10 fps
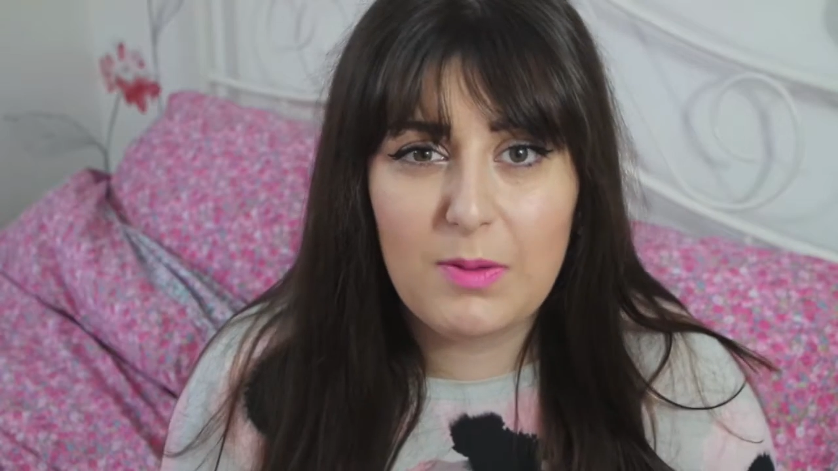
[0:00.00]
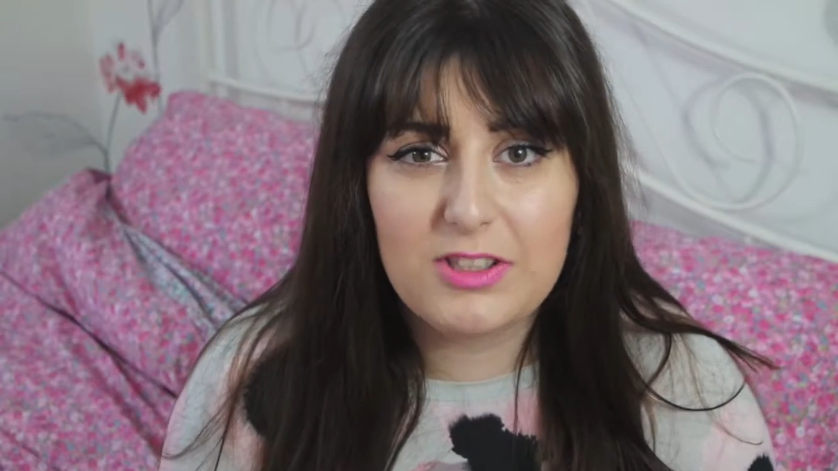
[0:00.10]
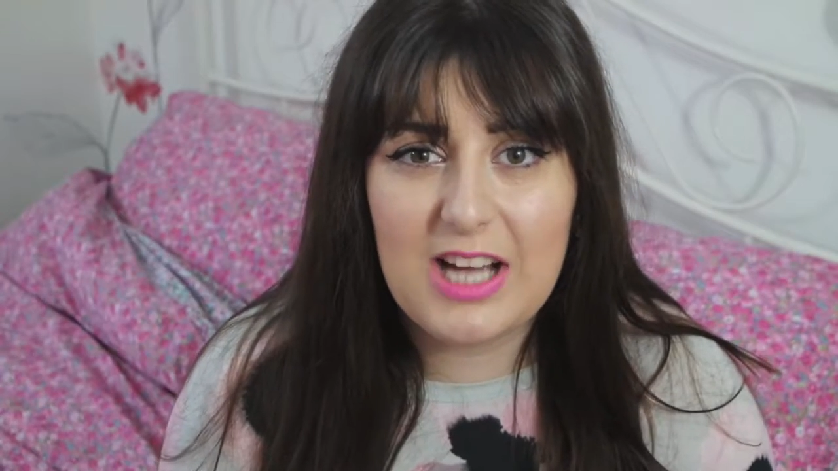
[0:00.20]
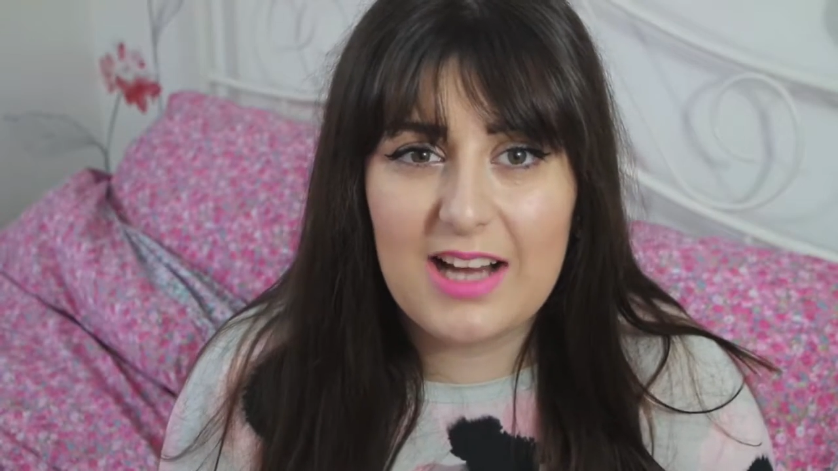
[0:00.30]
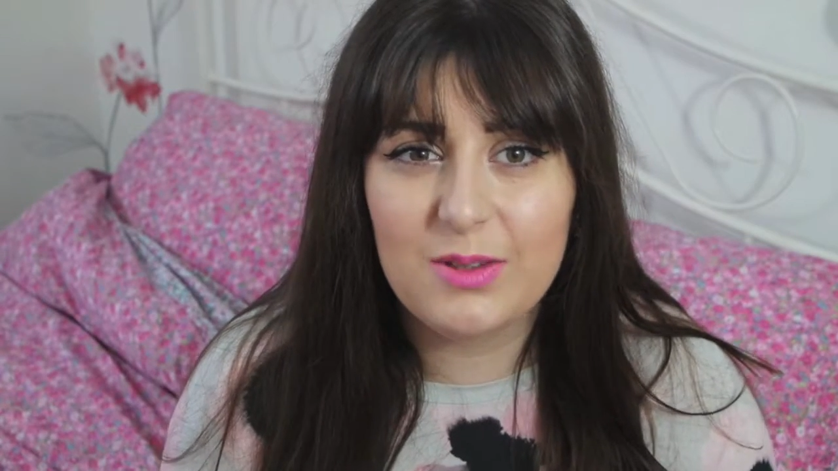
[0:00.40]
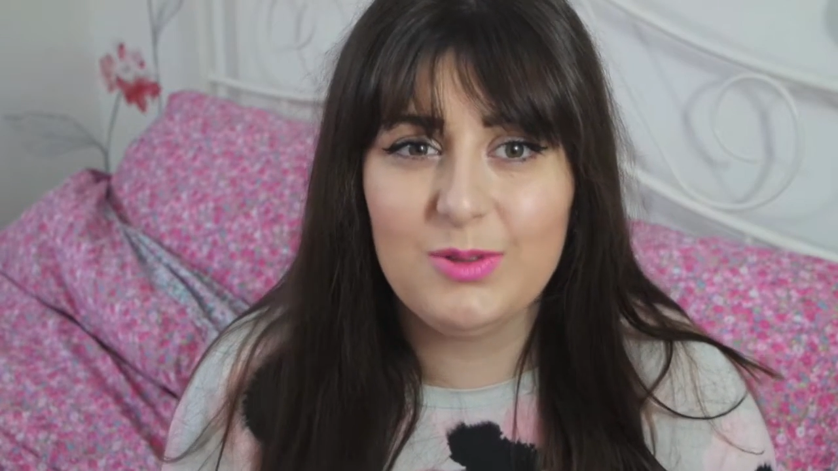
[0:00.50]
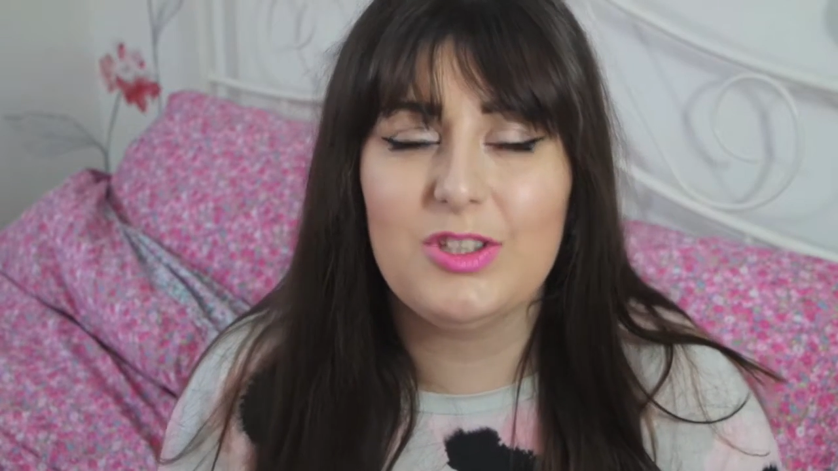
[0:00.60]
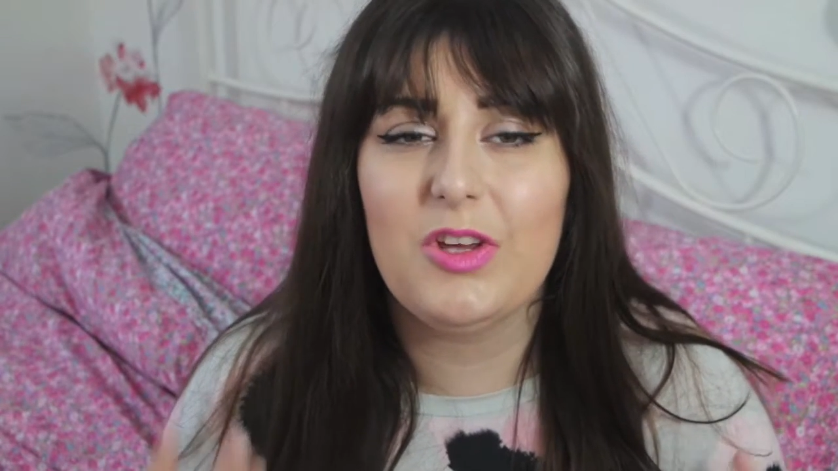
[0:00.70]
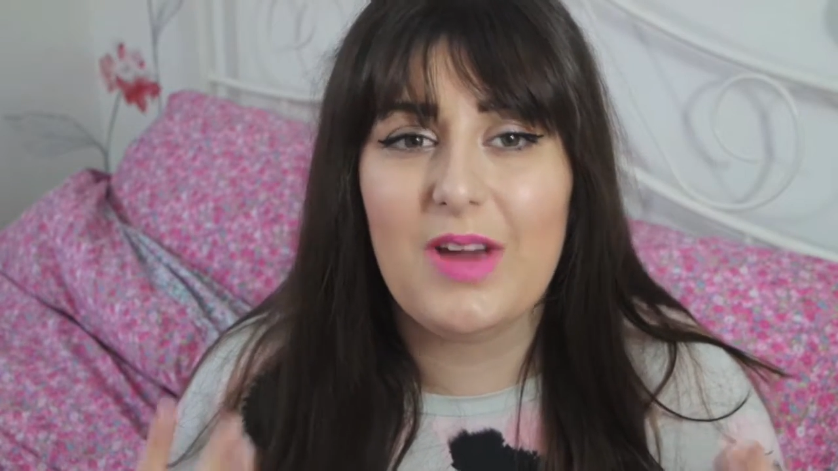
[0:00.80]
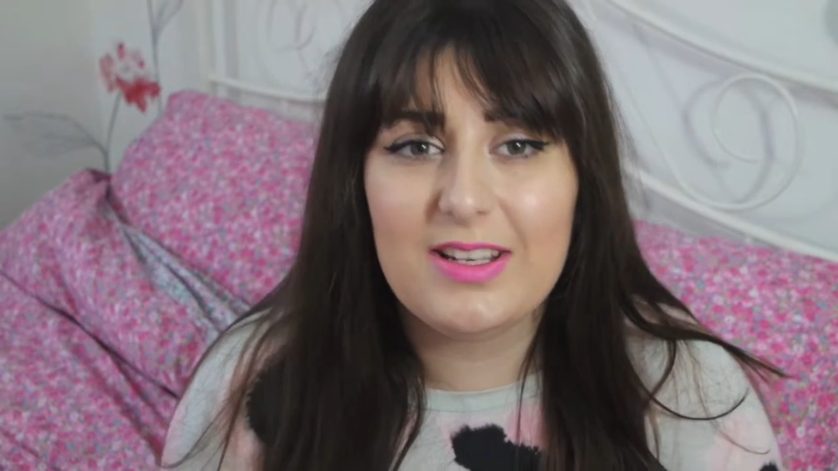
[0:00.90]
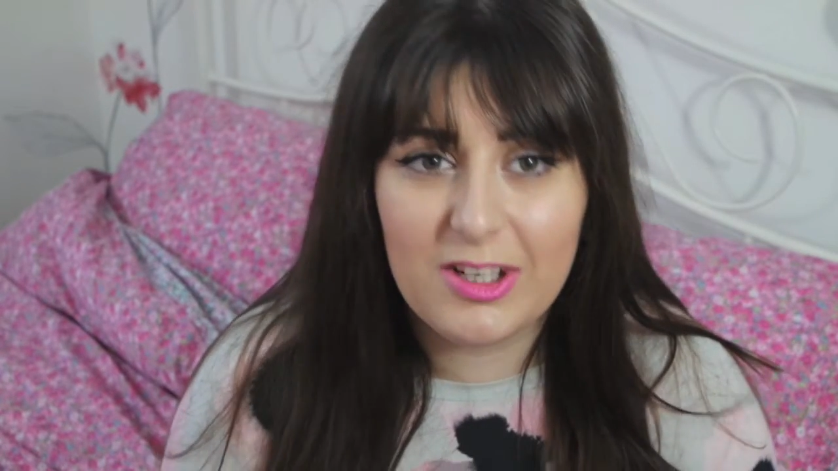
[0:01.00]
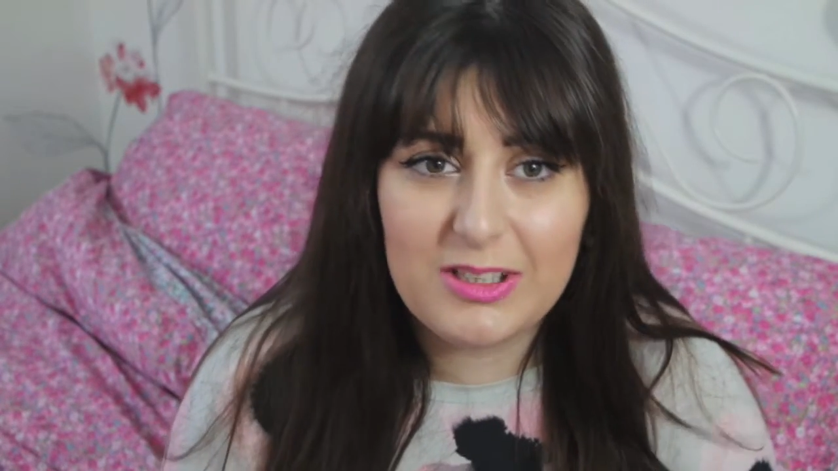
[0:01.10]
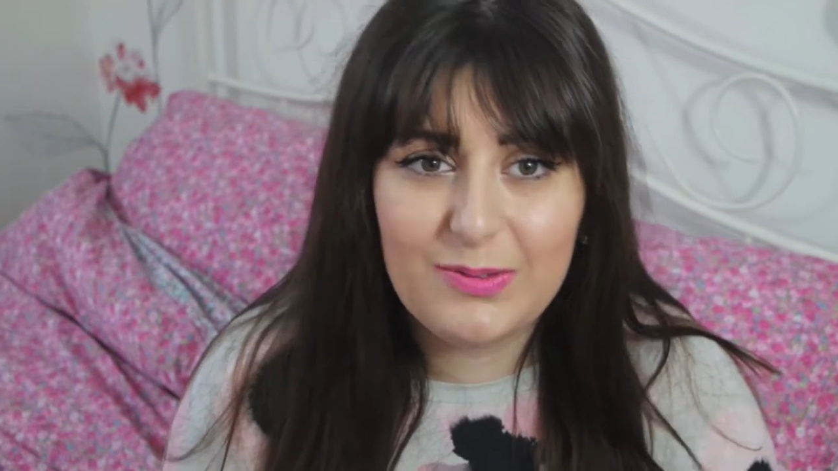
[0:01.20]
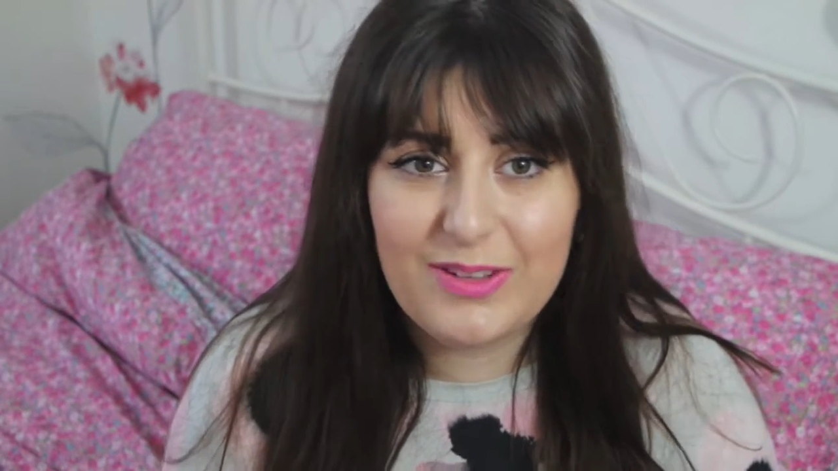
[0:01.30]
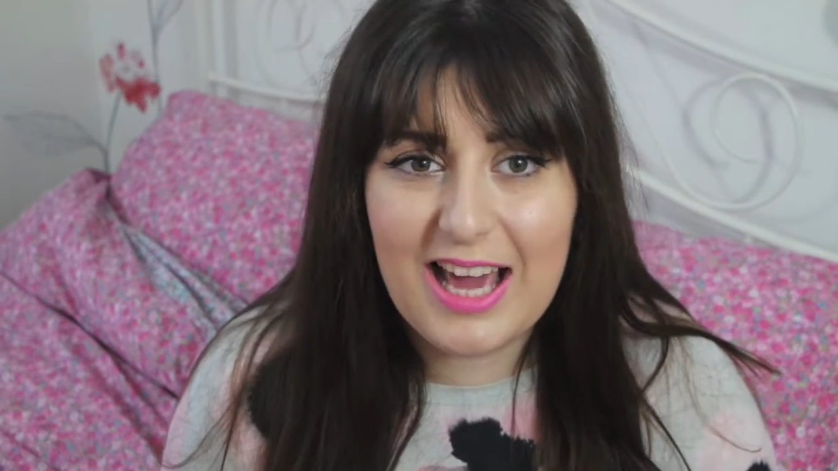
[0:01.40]
to my channel so you get
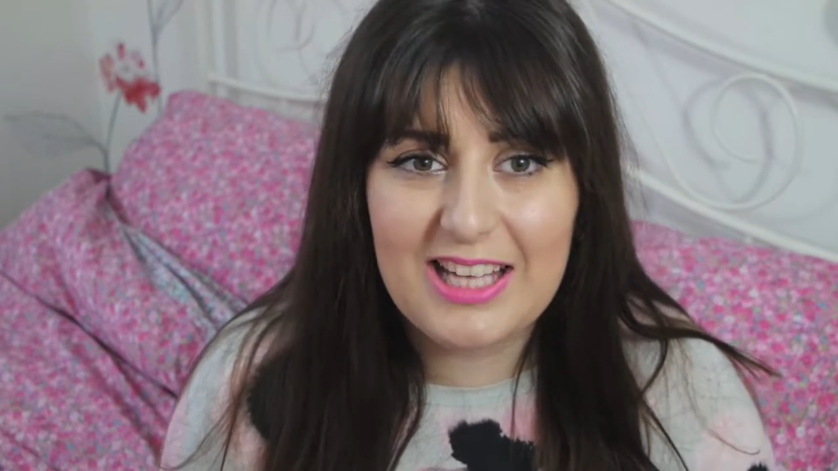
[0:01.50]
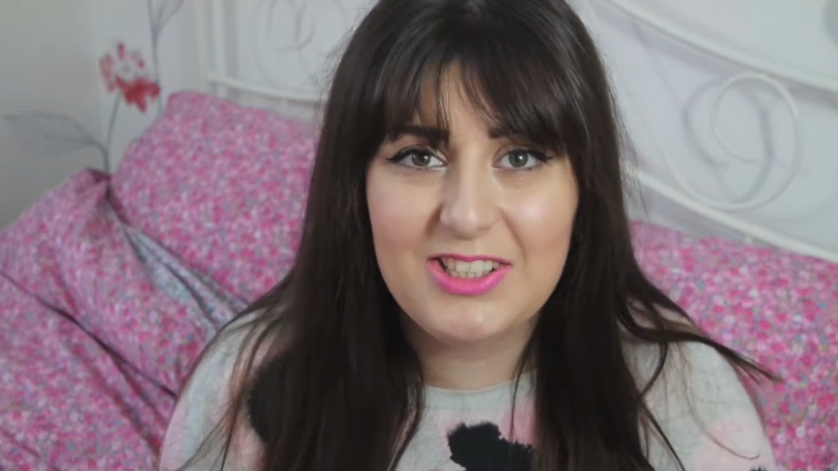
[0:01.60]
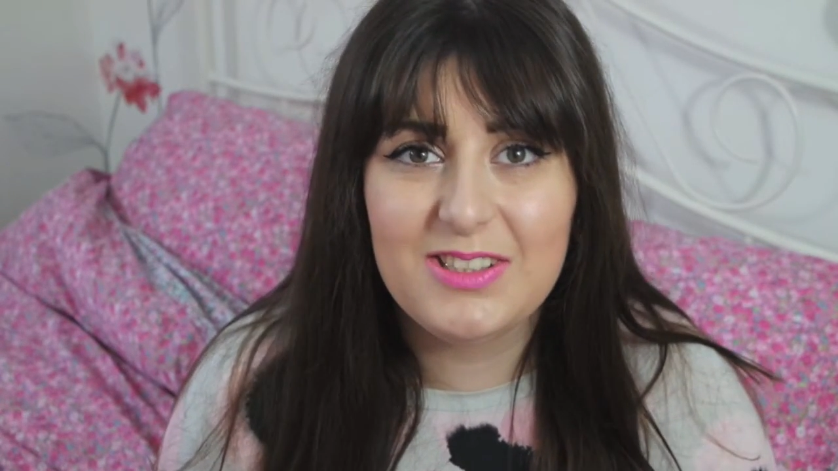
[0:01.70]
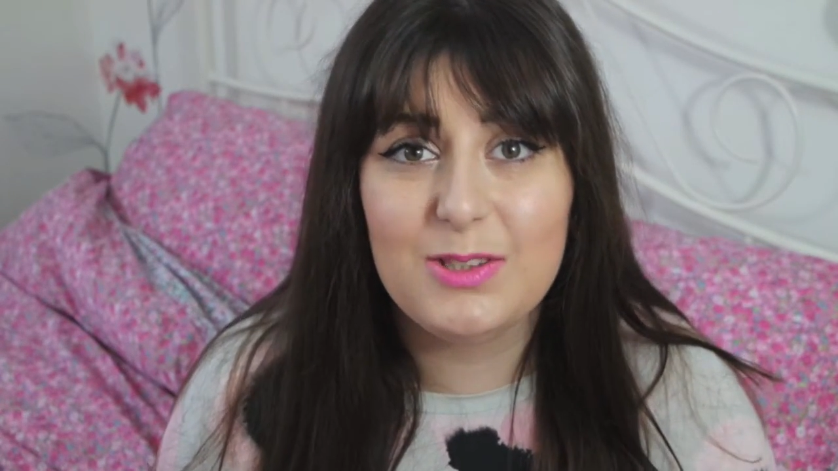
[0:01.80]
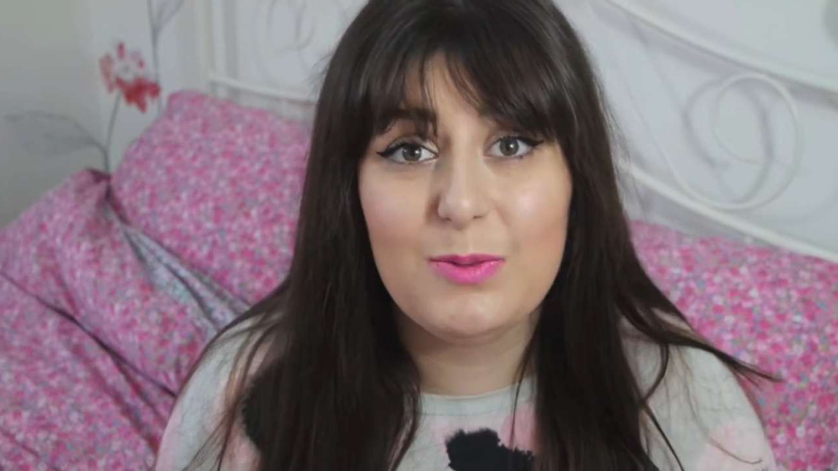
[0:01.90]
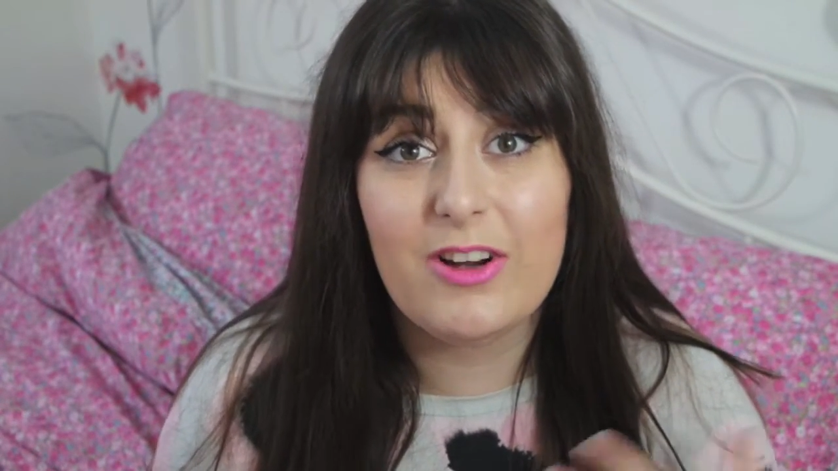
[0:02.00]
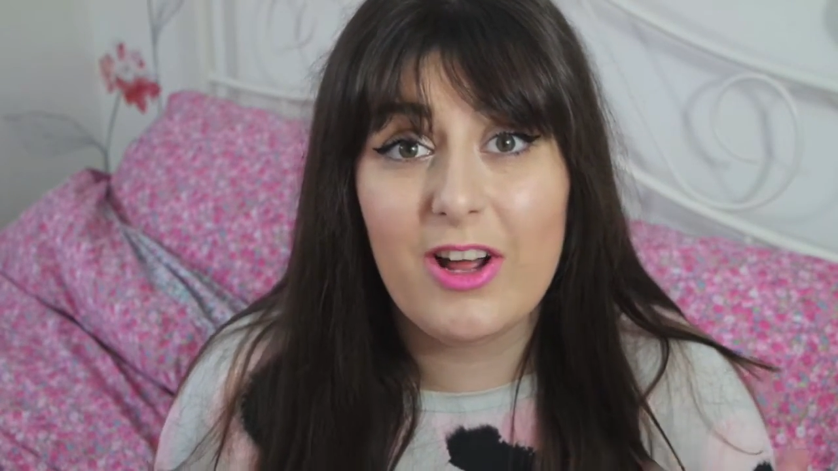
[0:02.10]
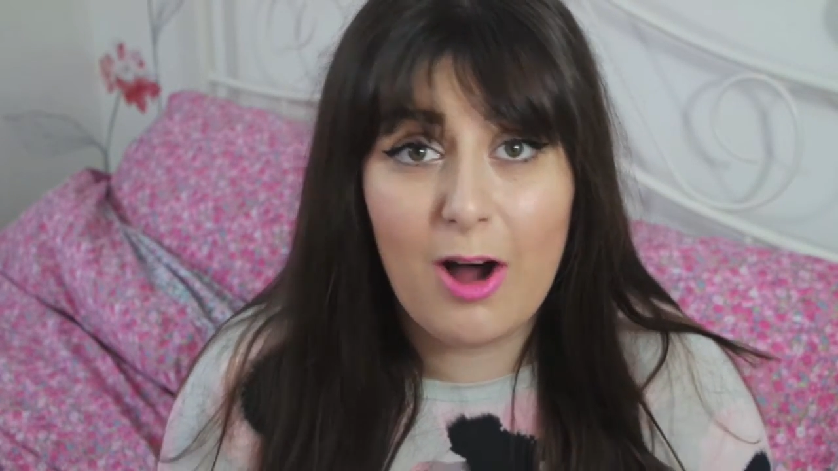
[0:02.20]
notifications when I